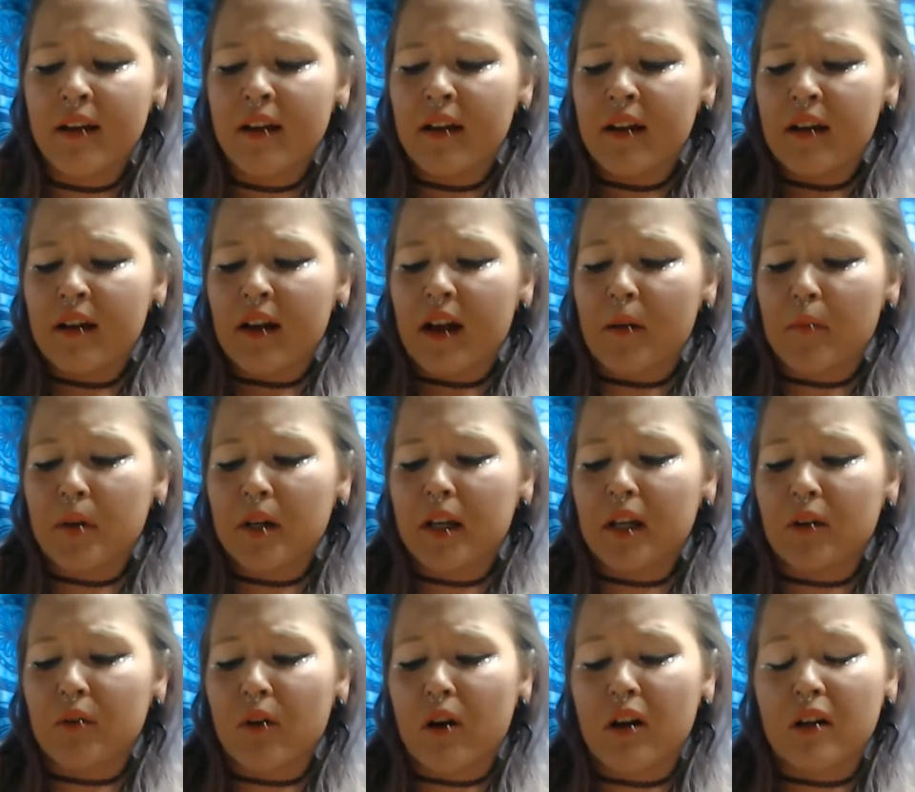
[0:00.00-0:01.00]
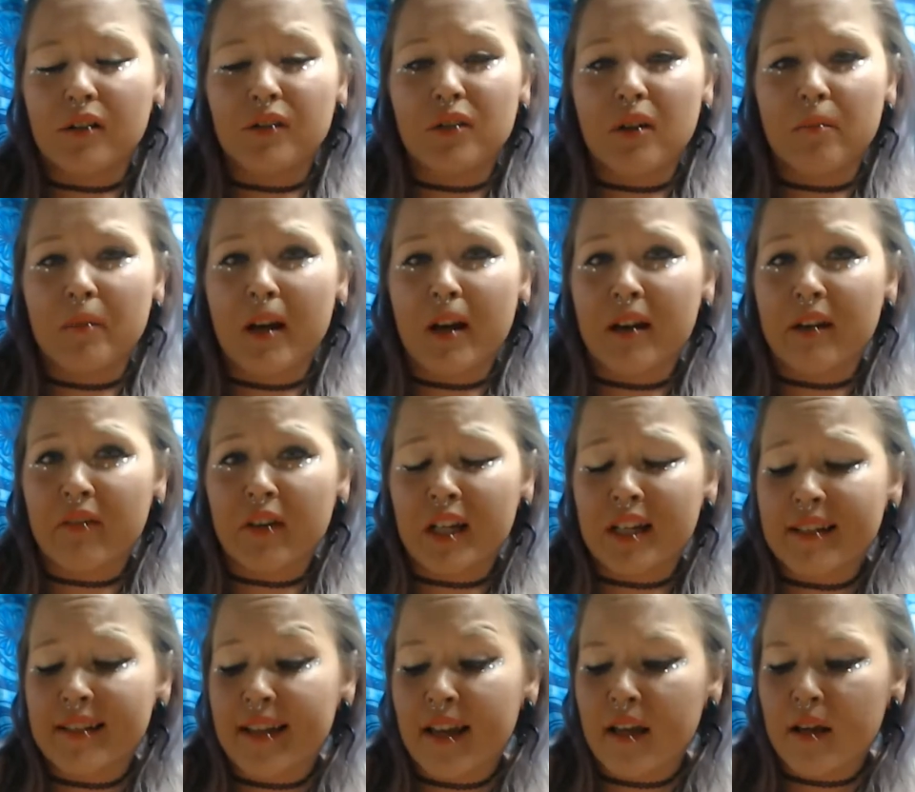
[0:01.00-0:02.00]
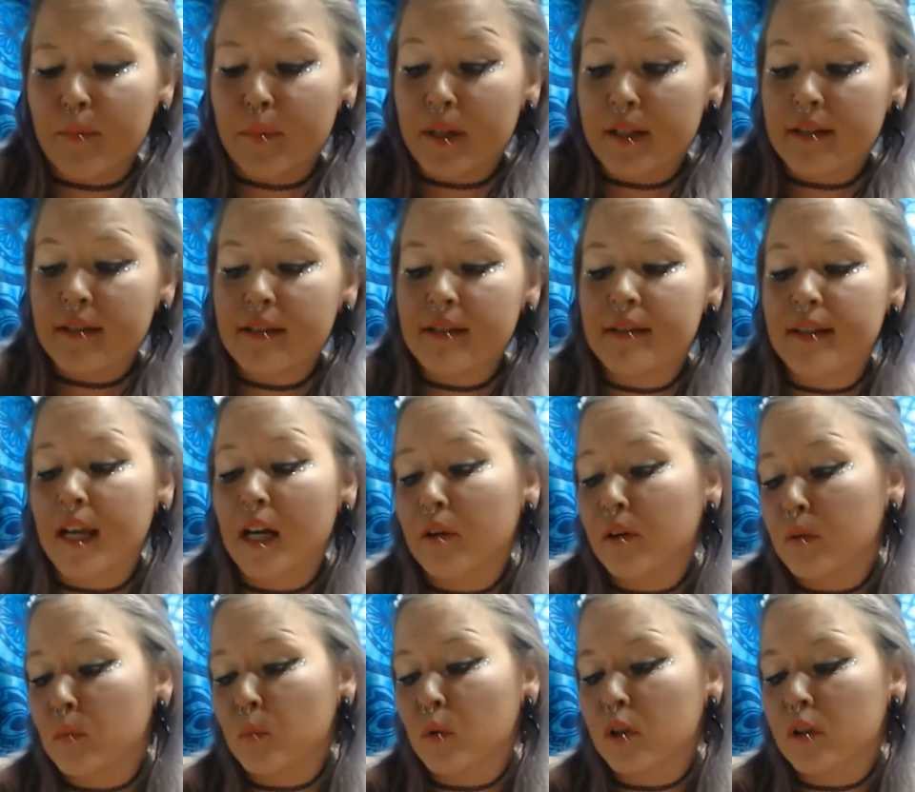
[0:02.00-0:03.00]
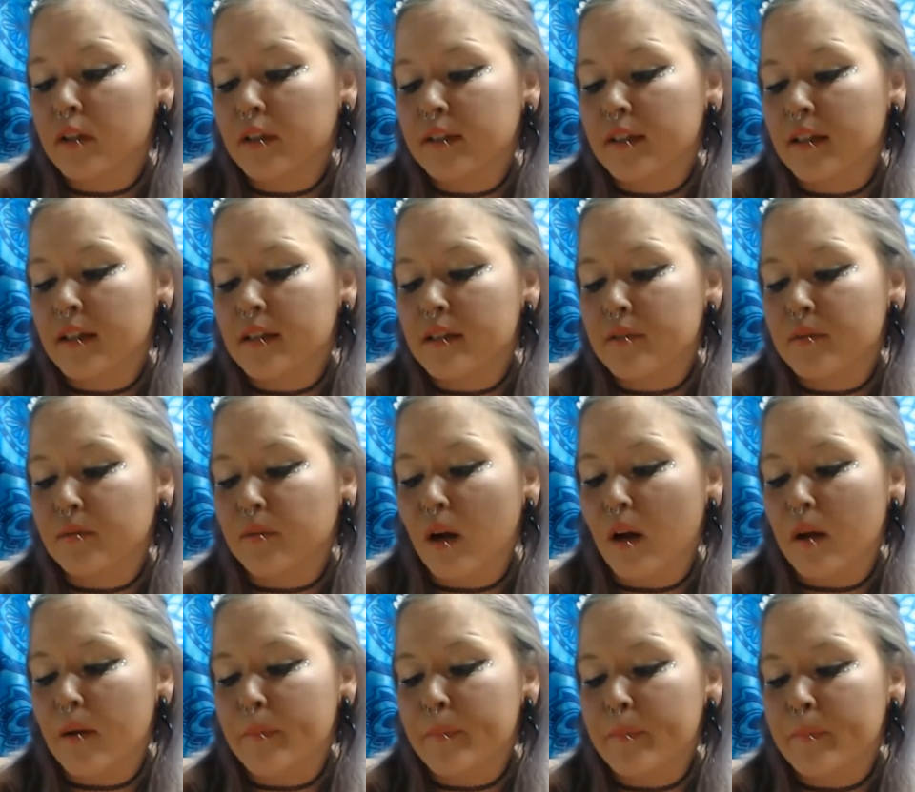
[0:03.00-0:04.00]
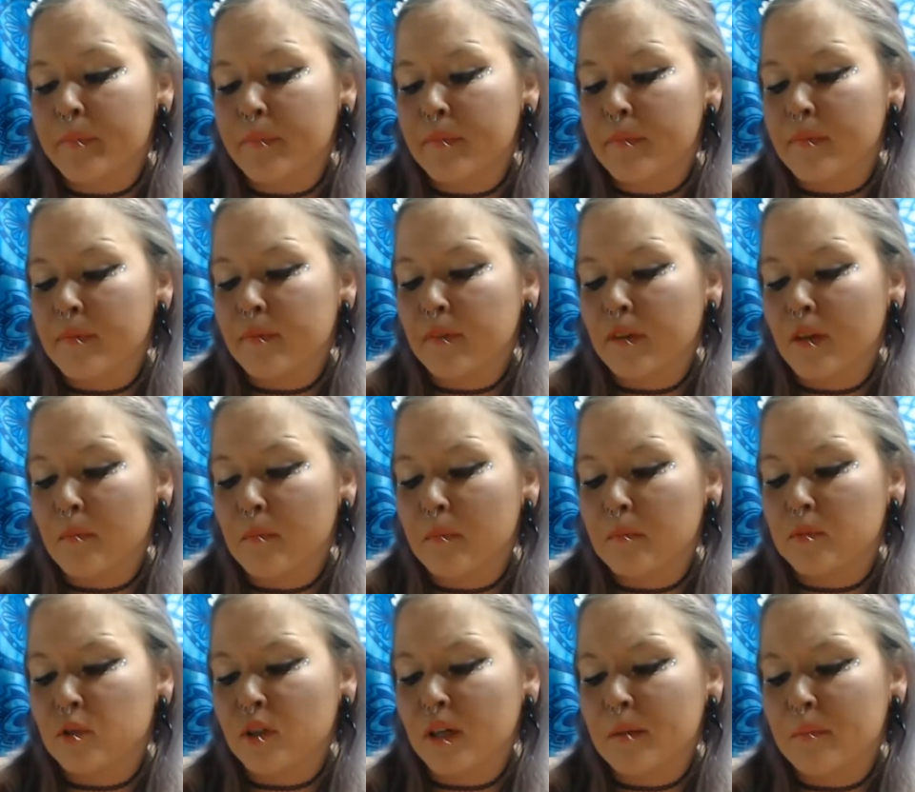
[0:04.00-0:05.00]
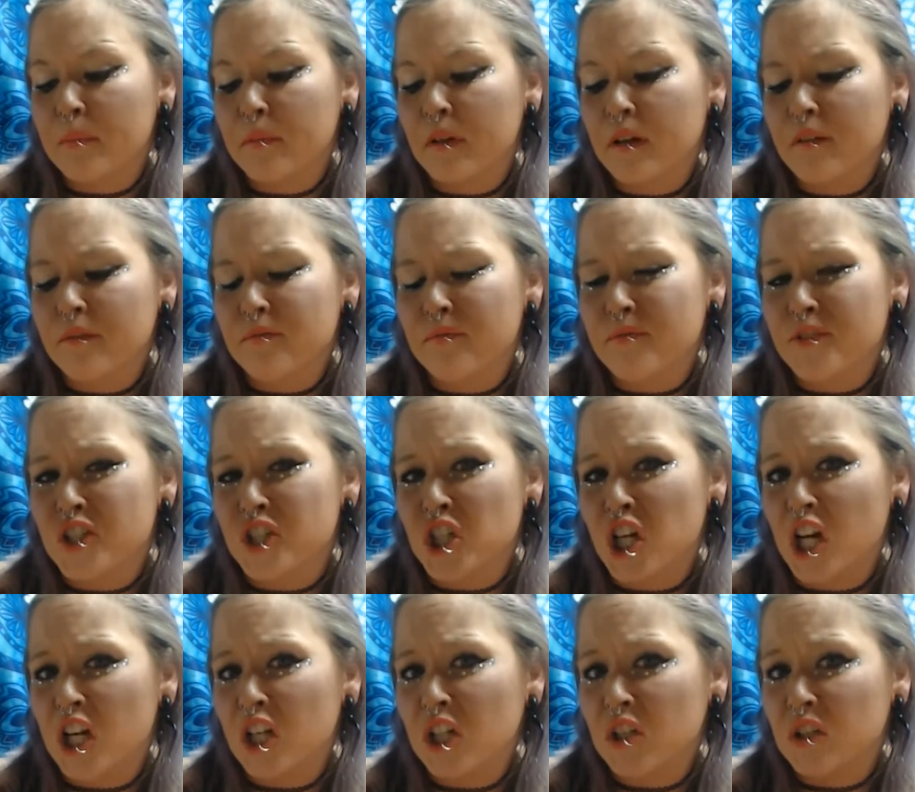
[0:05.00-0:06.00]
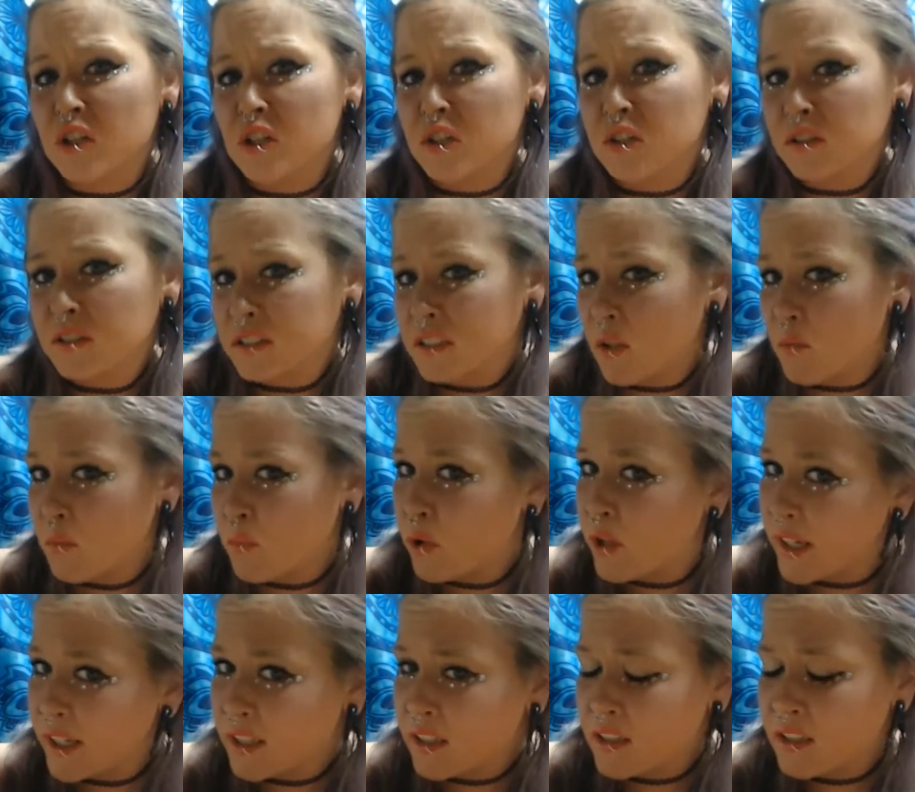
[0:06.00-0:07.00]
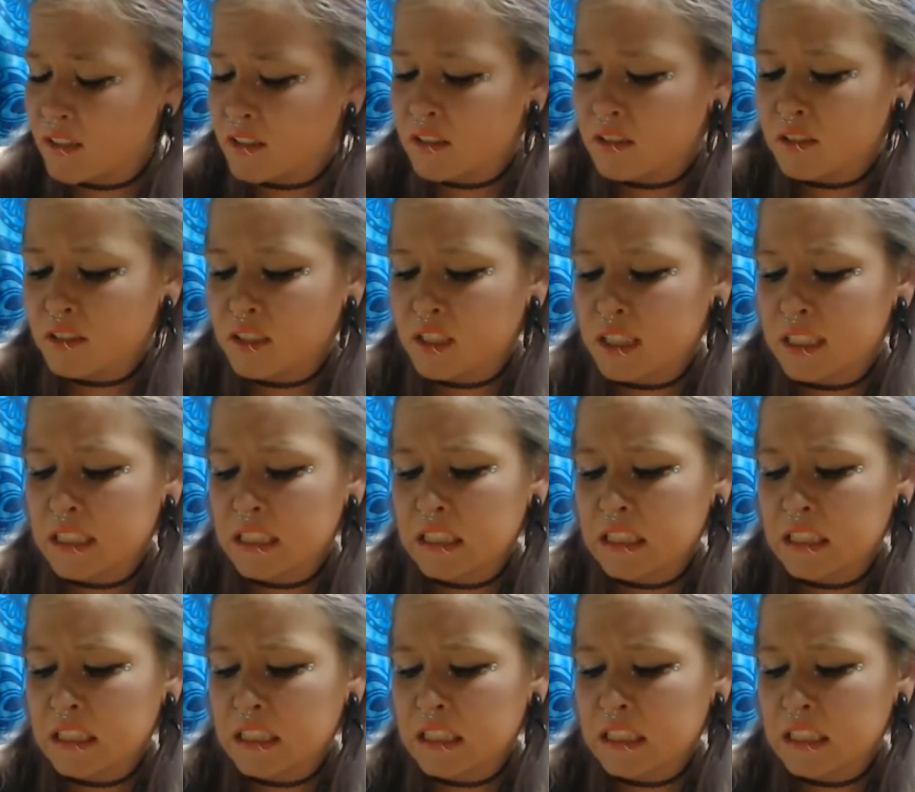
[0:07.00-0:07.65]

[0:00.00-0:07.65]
I'm going to get it wrong, so I'm not even going to say it, but it's a sacred wood that is from some type of jungle somewhere.